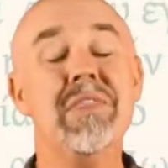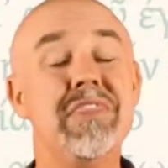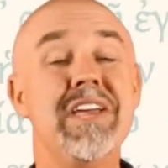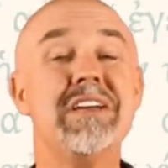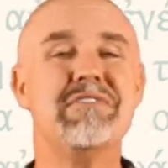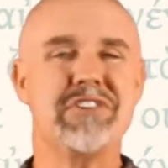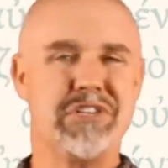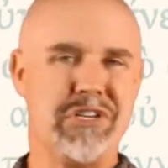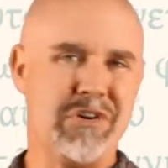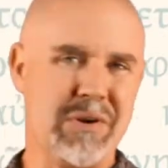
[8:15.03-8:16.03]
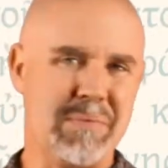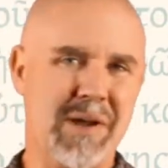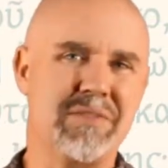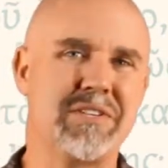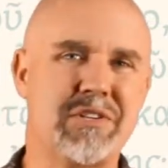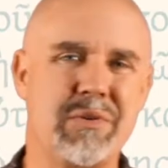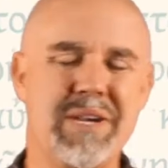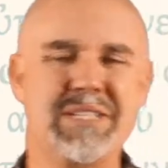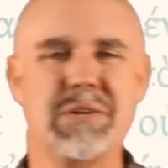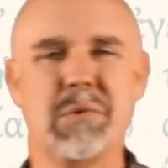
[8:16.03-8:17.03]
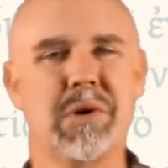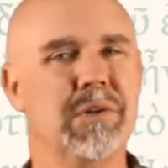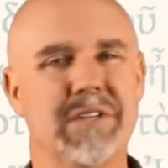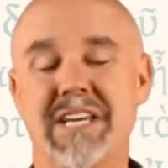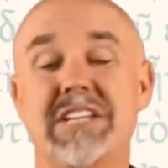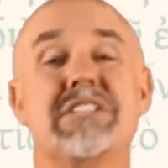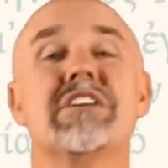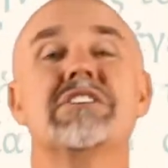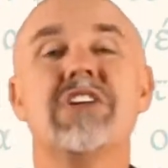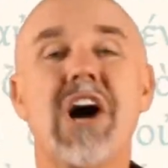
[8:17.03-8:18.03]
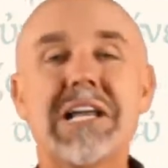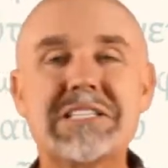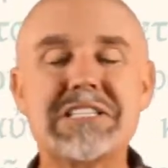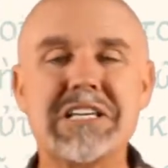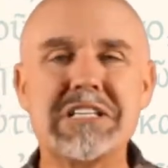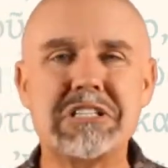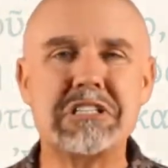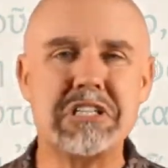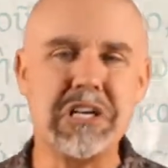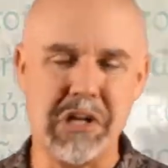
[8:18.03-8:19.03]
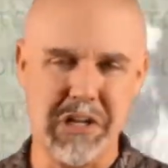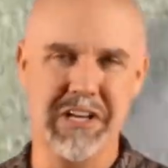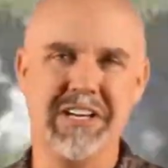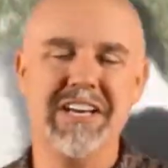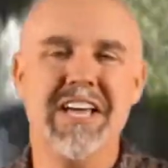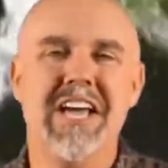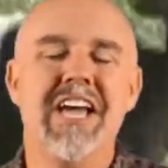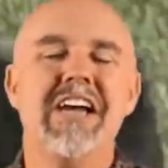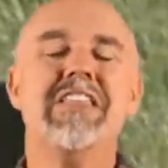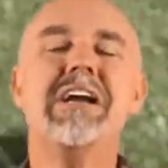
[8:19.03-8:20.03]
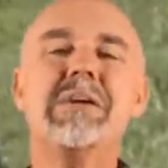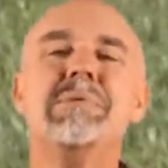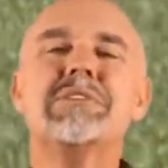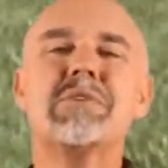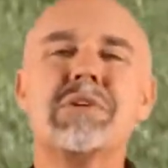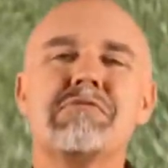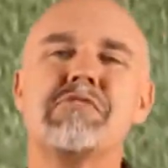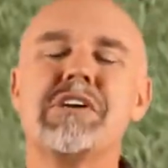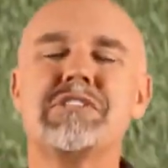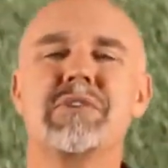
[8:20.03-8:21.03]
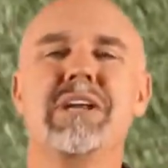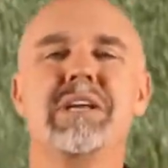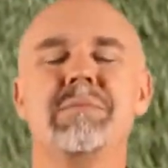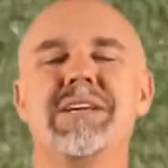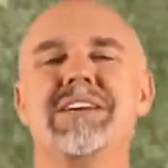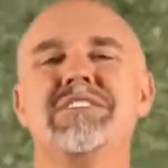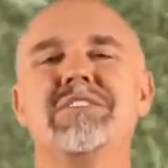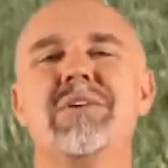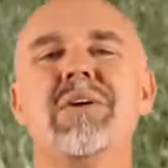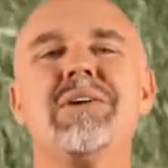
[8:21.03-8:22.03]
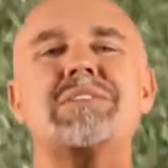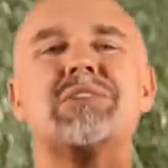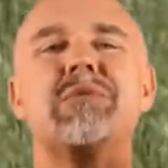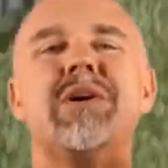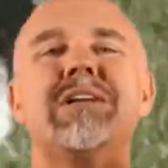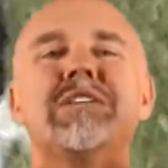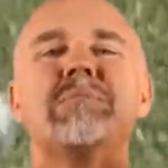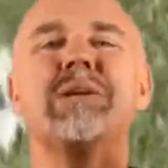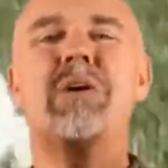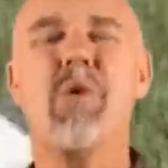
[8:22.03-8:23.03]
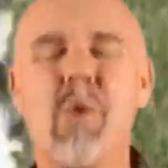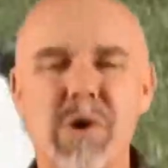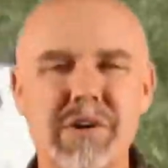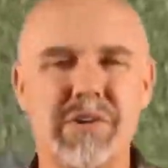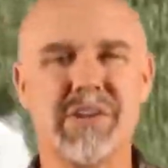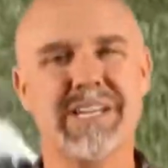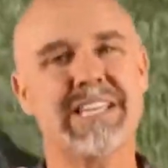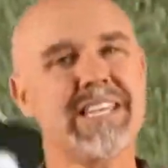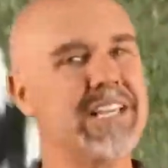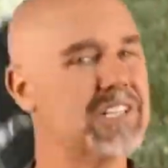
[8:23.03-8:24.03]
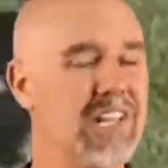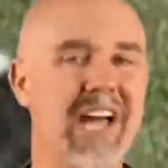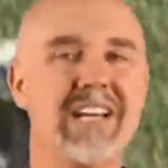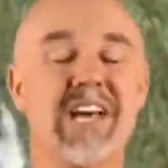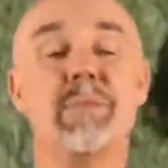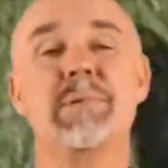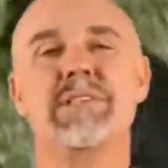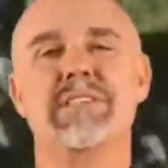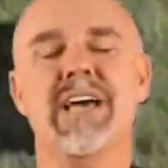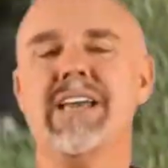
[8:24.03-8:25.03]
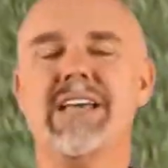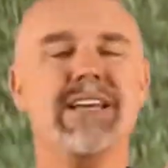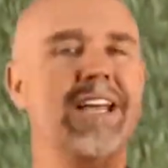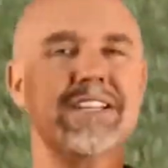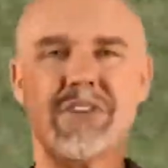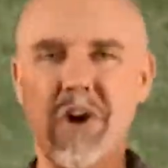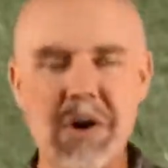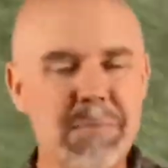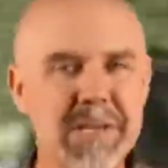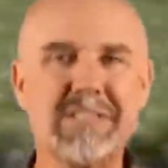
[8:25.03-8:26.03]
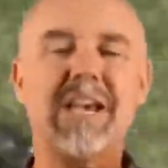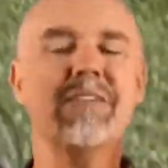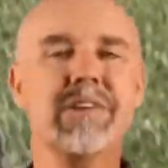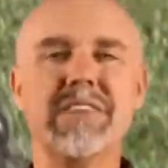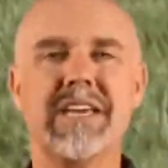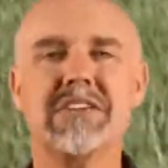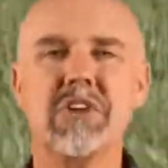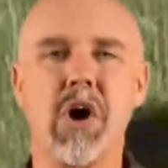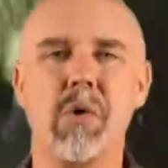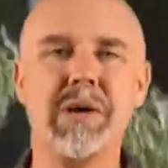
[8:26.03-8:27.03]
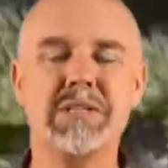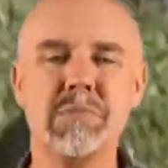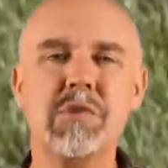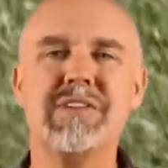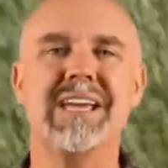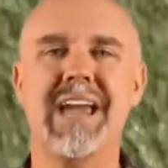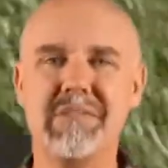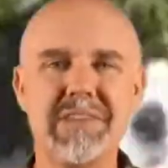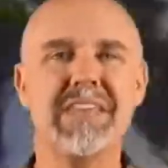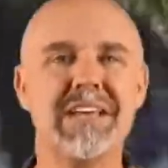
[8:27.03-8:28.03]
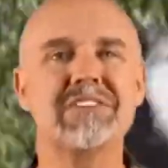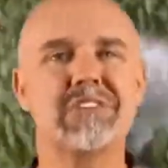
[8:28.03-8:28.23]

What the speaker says: thing for sure about this crazy world, it does not sit still. And that can be sort of frustrating because you always are wanting to bring order and get things lined up and set. And it's hard because everything's always moving. Everything is